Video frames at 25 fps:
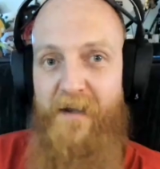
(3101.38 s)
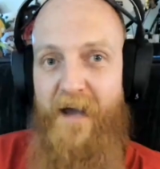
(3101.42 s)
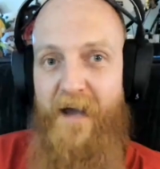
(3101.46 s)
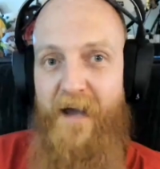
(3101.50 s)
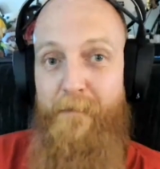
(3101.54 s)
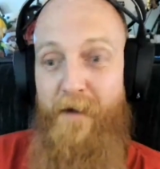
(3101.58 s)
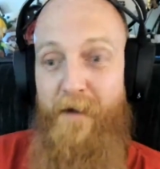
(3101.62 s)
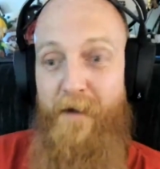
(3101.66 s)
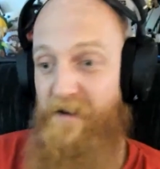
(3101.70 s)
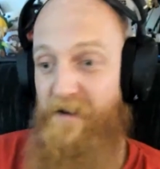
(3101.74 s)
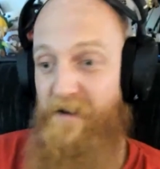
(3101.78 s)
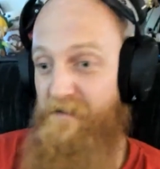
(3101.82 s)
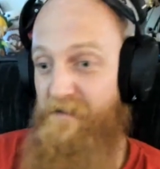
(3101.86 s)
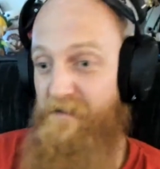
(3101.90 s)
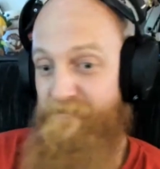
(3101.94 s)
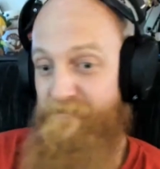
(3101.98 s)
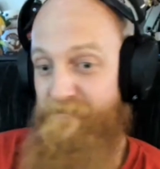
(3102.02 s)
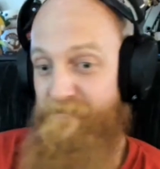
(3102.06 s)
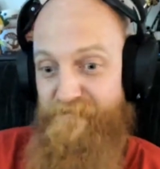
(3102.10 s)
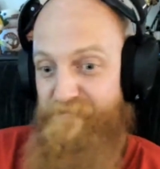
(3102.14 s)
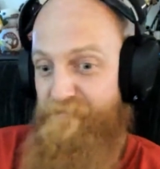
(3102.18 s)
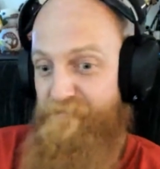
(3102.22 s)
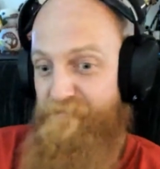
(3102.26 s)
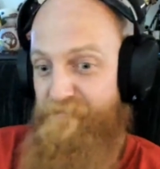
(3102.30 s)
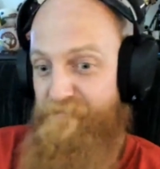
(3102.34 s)
I'm not going to
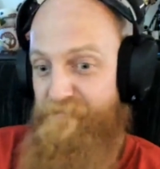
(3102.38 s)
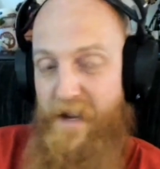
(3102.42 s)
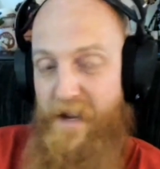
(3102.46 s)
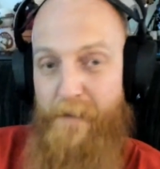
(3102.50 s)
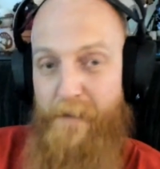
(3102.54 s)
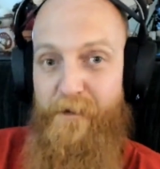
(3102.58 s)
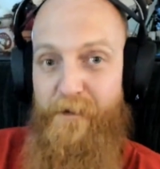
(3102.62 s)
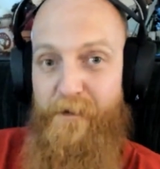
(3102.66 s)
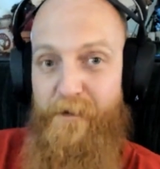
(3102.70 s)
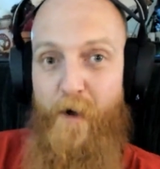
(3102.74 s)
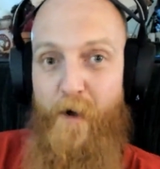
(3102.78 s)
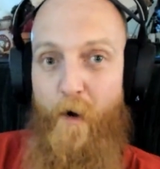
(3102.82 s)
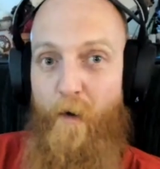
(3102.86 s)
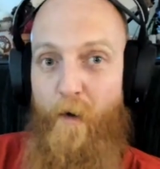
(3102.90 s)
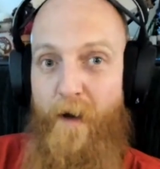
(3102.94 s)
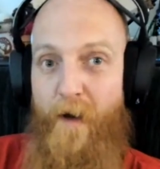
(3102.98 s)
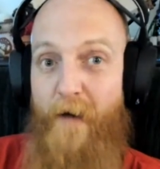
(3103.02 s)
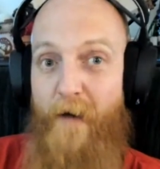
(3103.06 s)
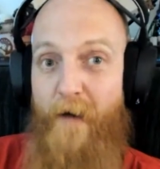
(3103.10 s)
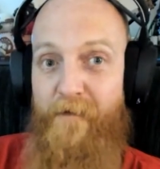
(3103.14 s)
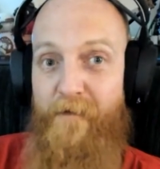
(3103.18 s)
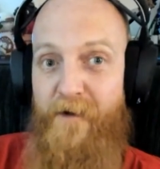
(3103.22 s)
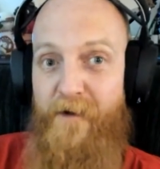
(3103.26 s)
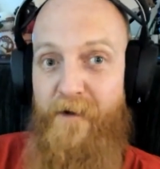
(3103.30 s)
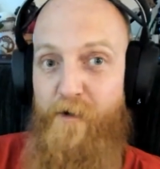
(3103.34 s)
be able to go
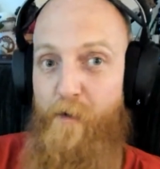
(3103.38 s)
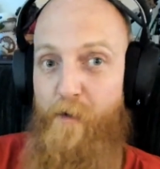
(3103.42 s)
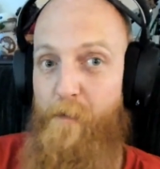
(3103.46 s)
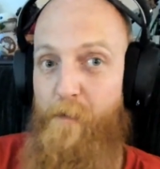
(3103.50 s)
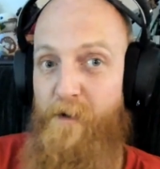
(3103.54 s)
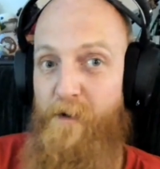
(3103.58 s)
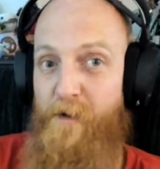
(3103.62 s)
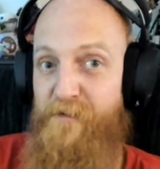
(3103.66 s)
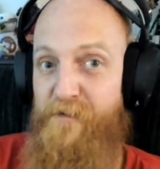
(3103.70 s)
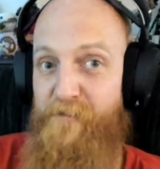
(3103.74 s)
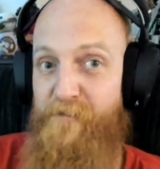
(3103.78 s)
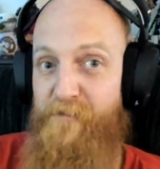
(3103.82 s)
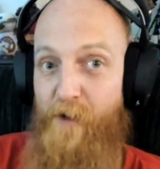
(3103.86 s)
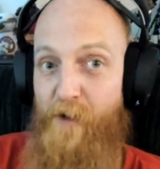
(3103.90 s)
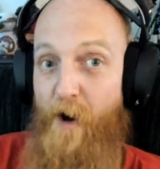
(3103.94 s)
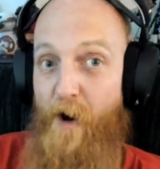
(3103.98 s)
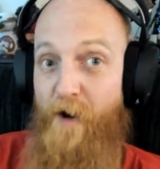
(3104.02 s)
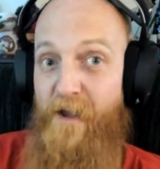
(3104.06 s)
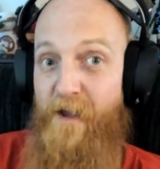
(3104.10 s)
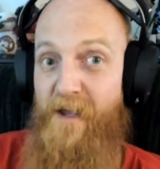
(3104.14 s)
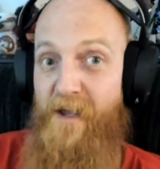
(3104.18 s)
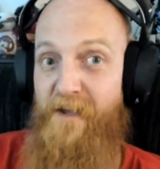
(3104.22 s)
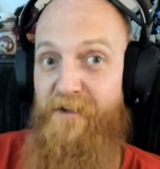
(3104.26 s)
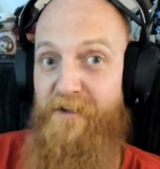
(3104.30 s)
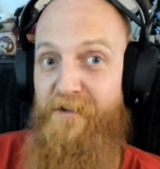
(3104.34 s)
around and do a bunch of
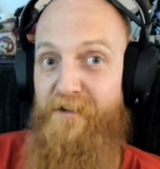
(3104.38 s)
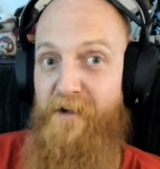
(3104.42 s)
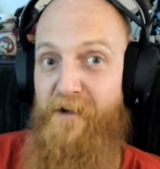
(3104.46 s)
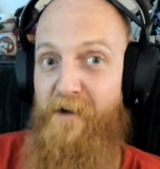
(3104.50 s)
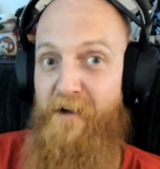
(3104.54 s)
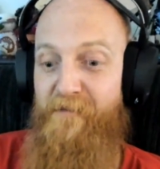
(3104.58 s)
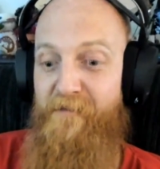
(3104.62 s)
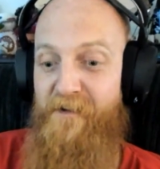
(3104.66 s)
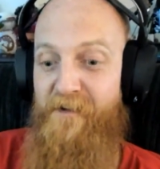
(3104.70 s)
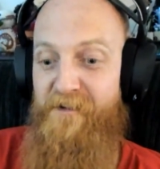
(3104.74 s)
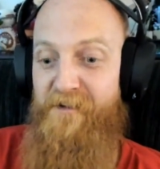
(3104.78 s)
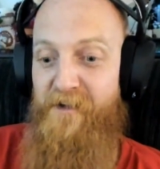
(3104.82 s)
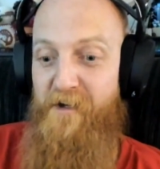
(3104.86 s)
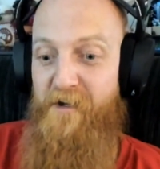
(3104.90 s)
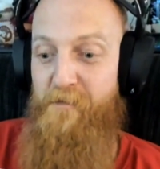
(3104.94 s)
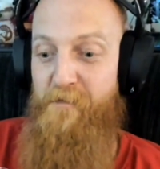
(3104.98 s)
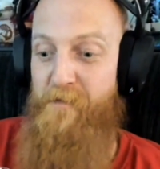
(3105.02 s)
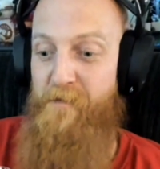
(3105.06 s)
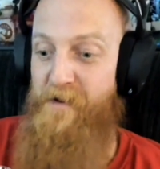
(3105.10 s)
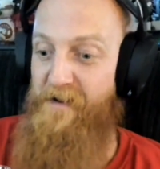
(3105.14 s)
vlogging and stuff. It's going to be